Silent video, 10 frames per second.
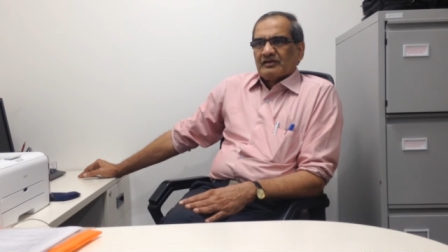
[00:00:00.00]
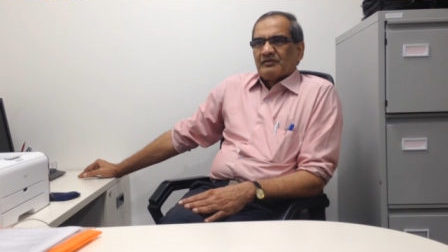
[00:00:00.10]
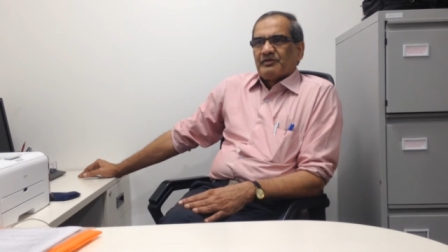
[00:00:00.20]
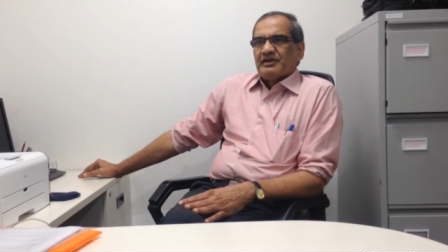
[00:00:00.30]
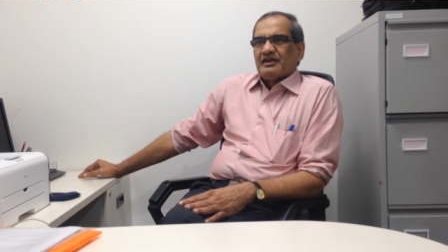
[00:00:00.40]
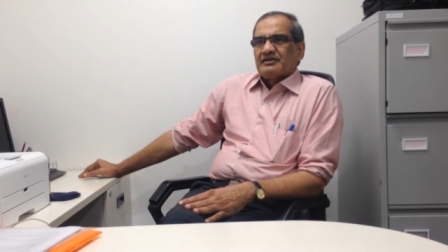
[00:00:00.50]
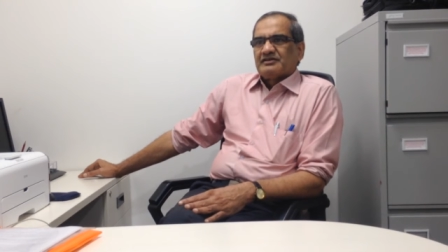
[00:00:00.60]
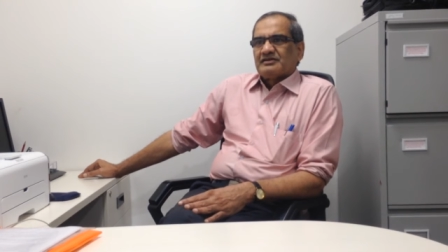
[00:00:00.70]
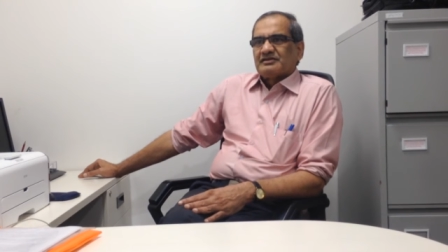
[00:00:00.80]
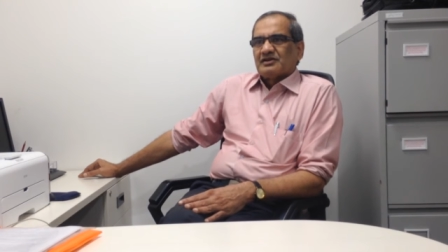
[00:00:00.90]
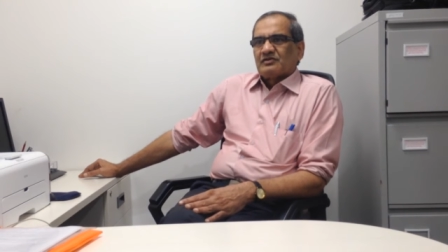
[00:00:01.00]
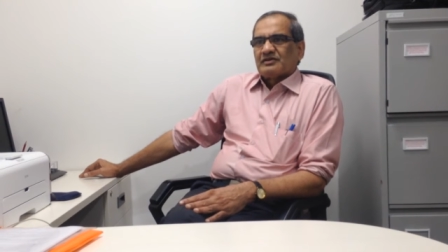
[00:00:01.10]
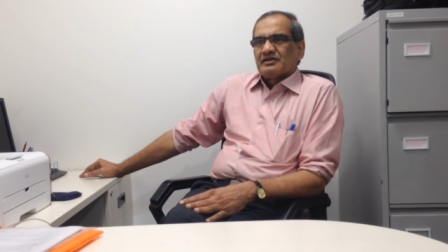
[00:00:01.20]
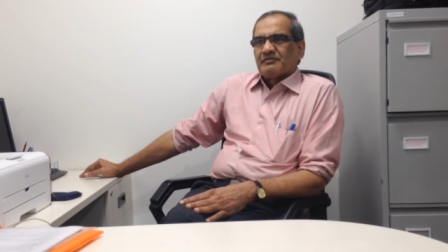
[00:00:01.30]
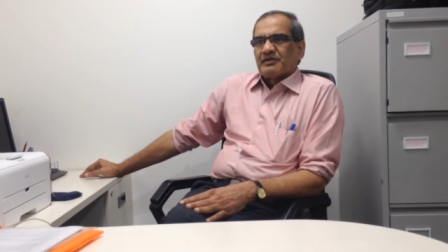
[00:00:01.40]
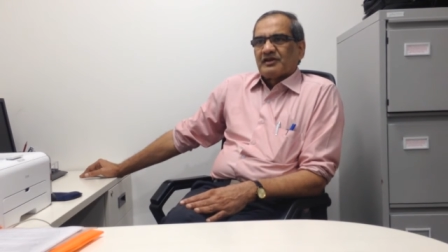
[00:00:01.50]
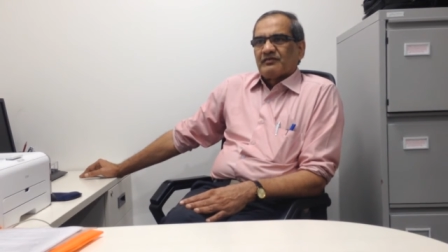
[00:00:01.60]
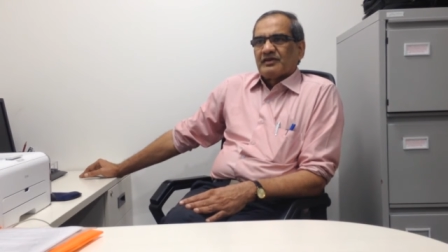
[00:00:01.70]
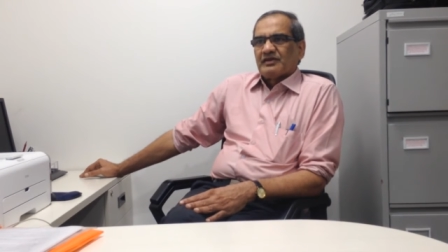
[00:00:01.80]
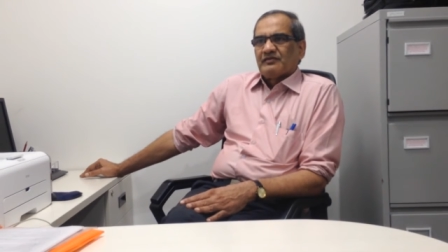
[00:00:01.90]
the pediatricians out in the
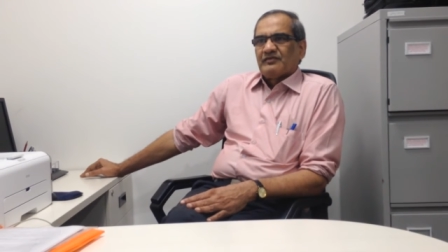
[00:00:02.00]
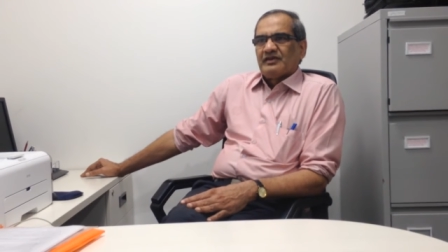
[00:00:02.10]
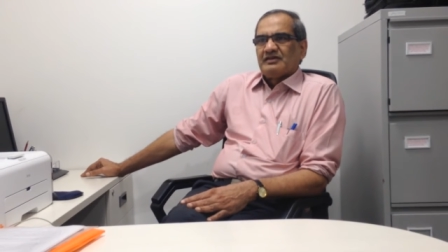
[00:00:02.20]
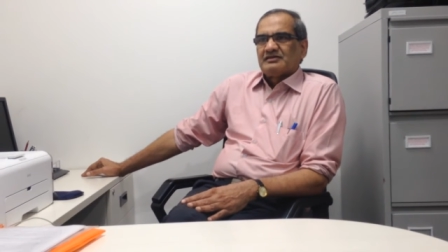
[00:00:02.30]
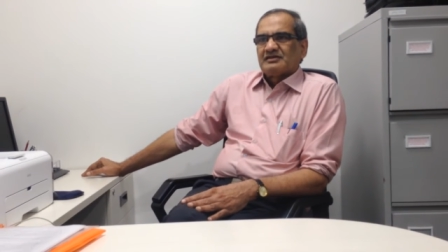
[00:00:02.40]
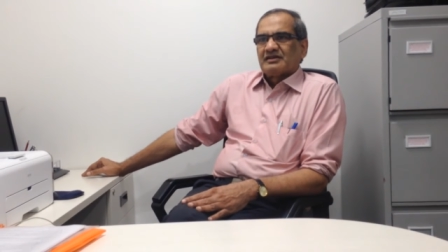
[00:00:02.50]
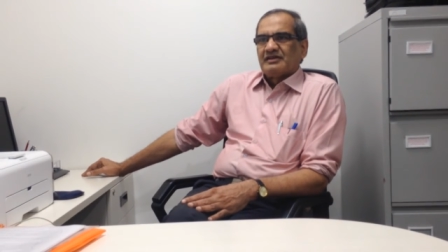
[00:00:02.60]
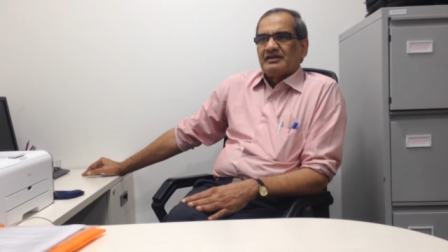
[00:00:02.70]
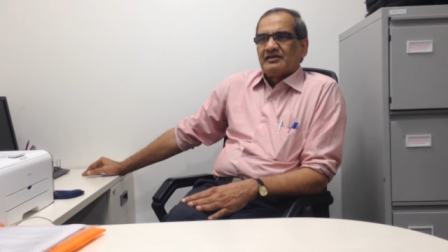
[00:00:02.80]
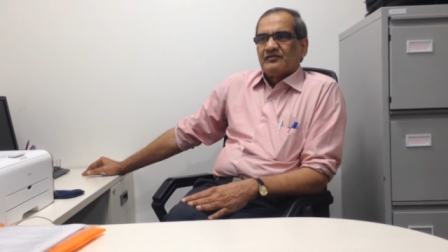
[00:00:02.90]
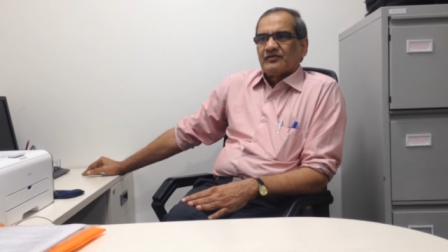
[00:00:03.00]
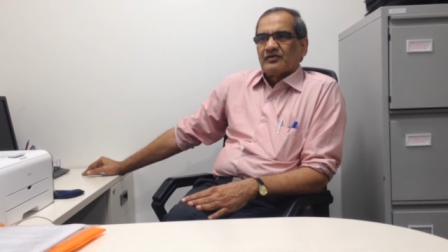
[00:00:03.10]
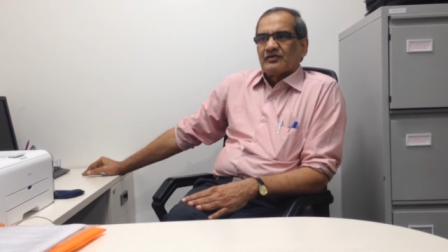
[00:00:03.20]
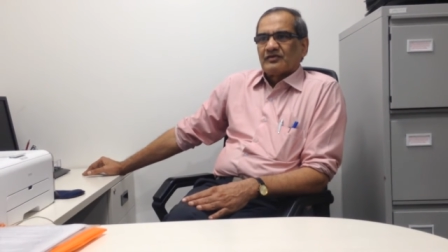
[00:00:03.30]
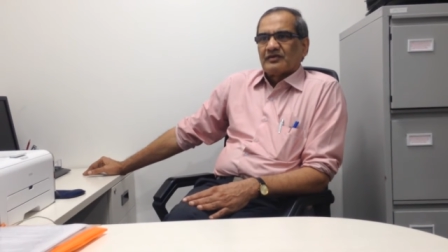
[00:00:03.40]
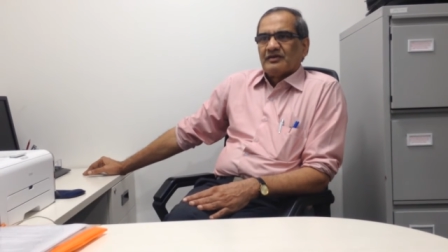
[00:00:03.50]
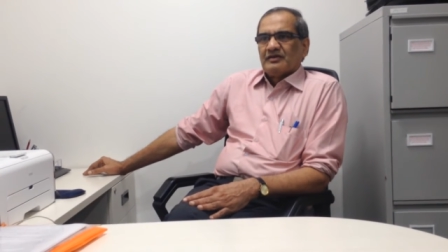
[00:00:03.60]
periphery feels the need for